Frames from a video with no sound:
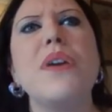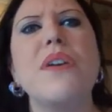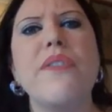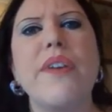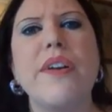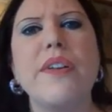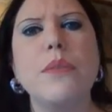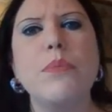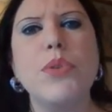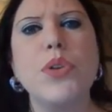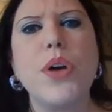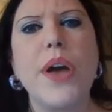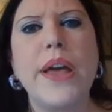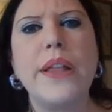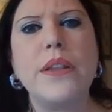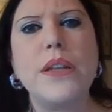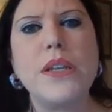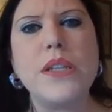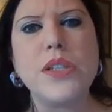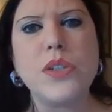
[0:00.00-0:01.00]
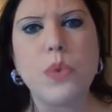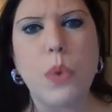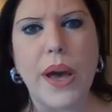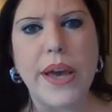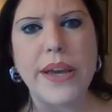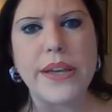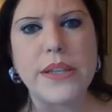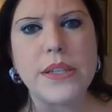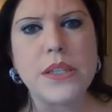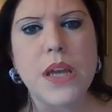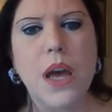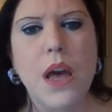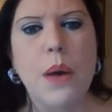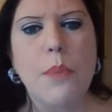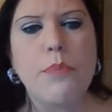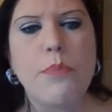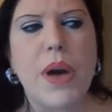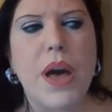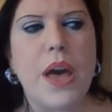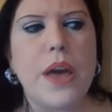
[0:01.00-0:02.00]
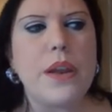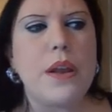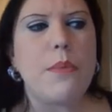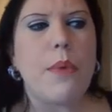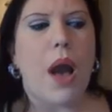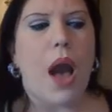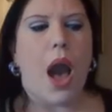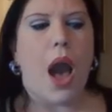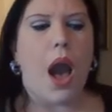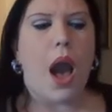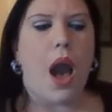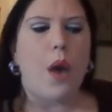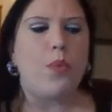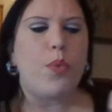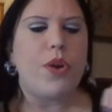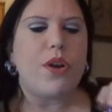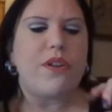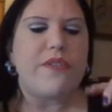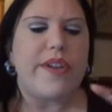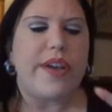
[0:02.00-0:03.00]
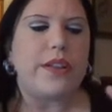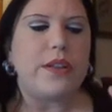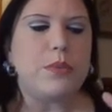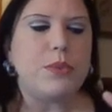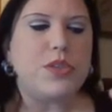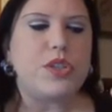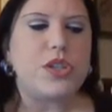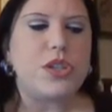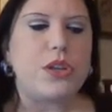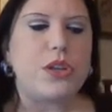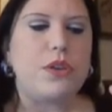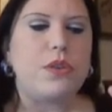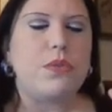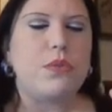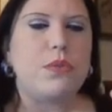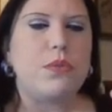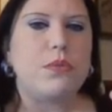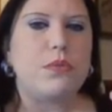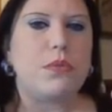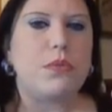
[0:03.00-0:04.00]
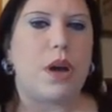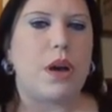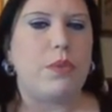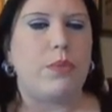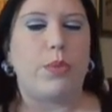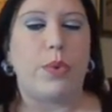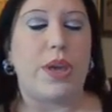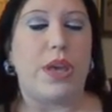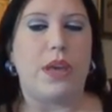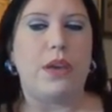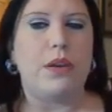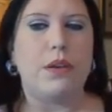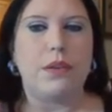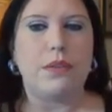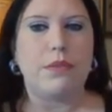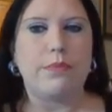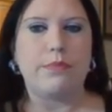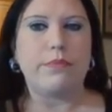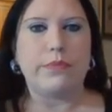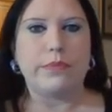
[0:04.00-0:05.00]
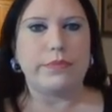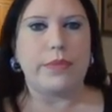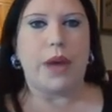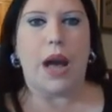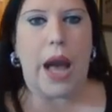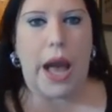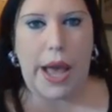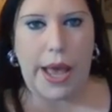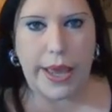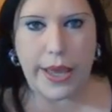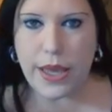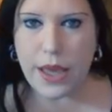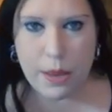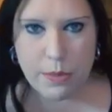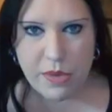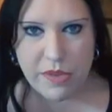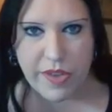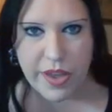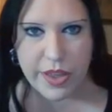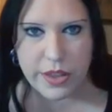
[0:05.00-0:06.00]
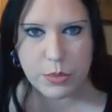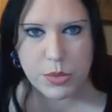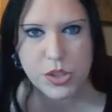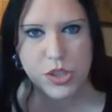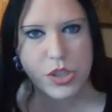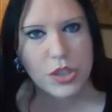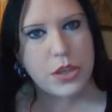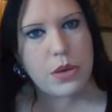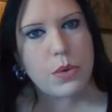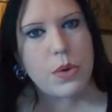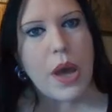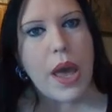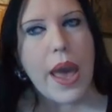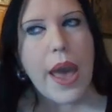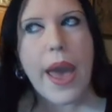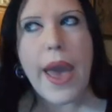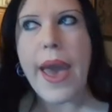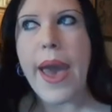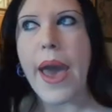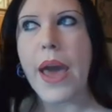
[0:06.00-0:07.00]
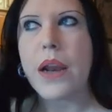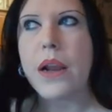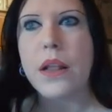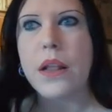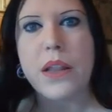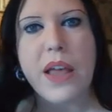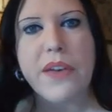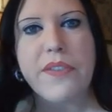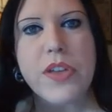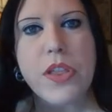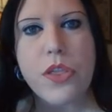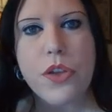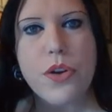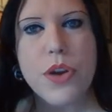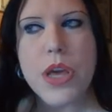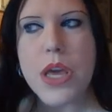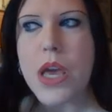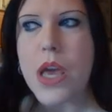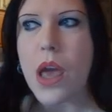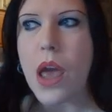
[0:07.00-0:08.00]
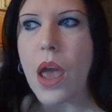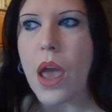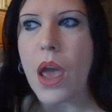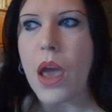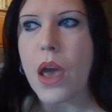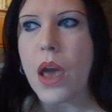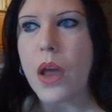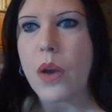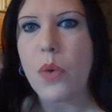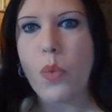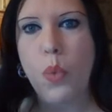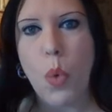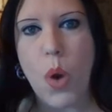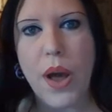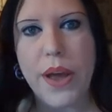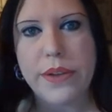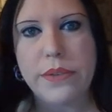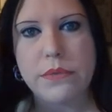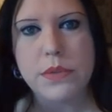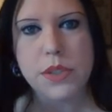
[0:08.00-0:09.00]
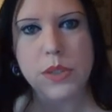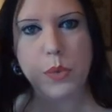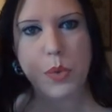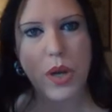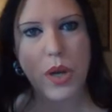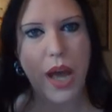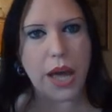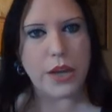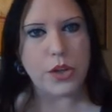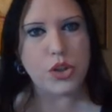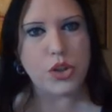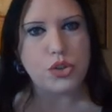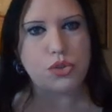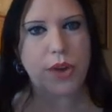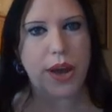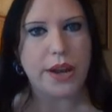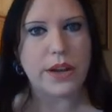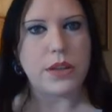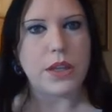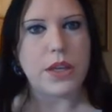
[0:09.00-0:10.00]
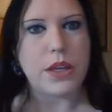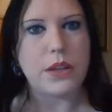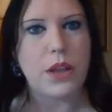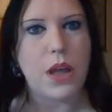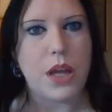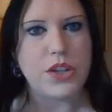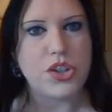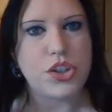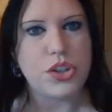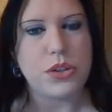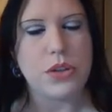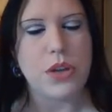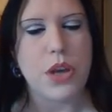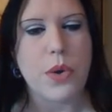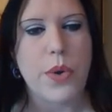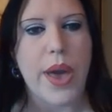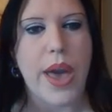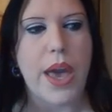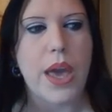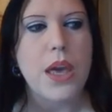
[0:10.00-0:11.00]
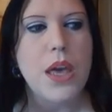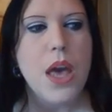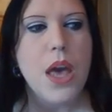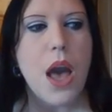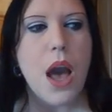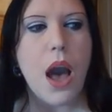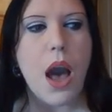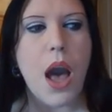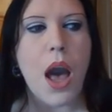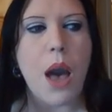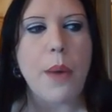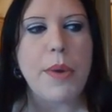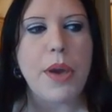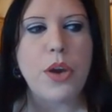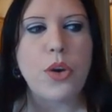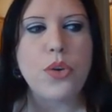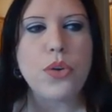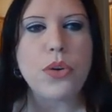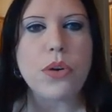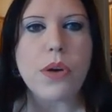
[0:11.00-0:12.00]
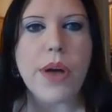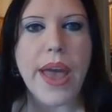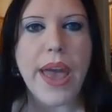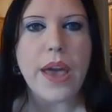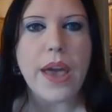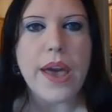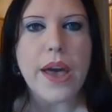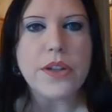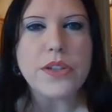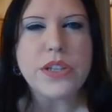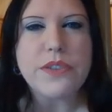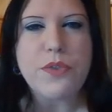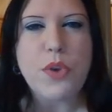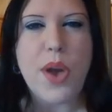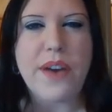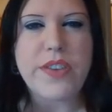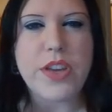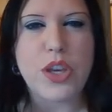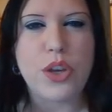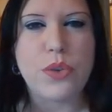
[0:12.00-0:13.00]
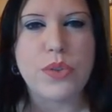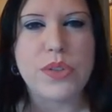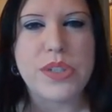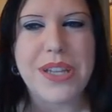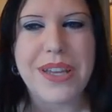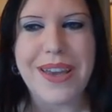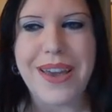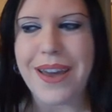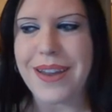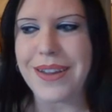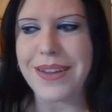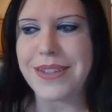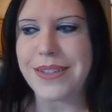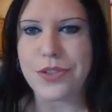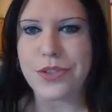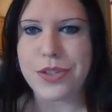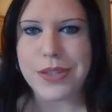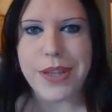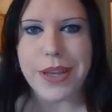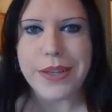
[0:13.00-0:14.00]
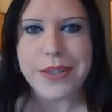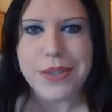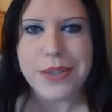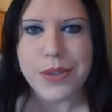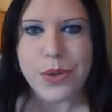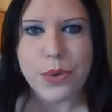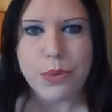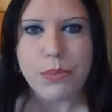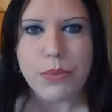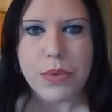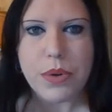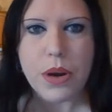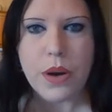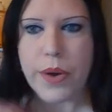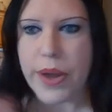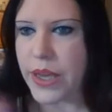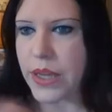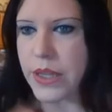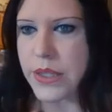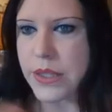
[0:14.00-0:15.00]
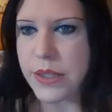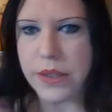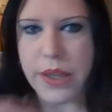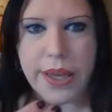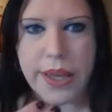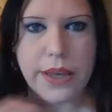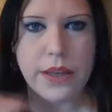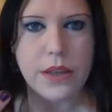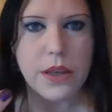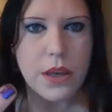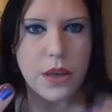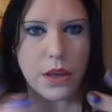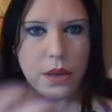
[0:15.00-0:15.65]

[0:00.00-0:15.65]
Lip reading: be available at least twice, but we're available to you. I am available to you at 11:30 and 1. So we're kind of straddling lunch, okay? In Google Hangouts, if you haven't used it yet, it's just like Zoom, all right? It's like